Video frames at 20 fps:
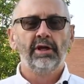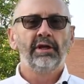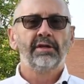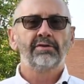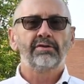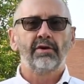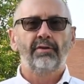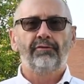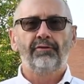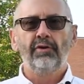
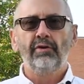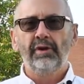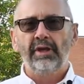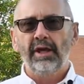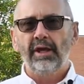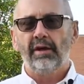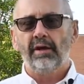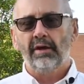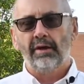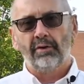So if you
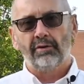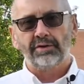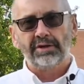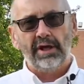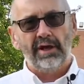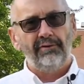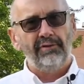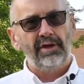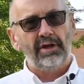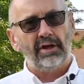get in those
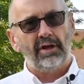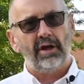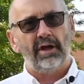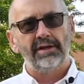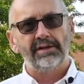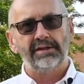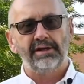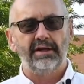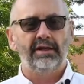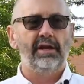heavy
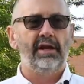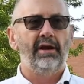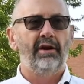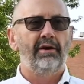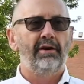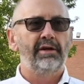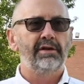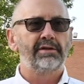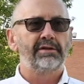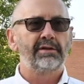content
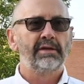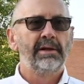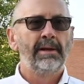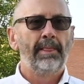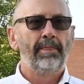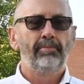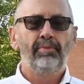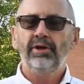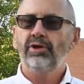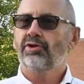areas,
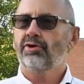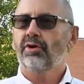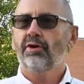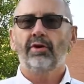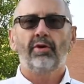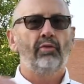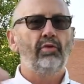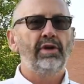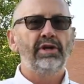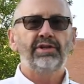be sure
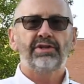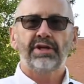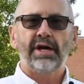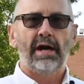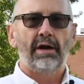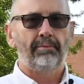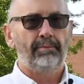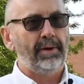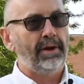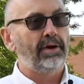to reach
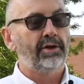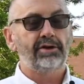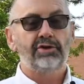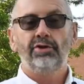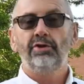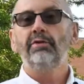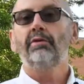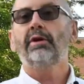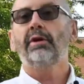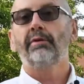out. Parents,
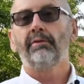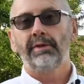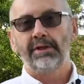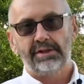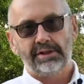you can reach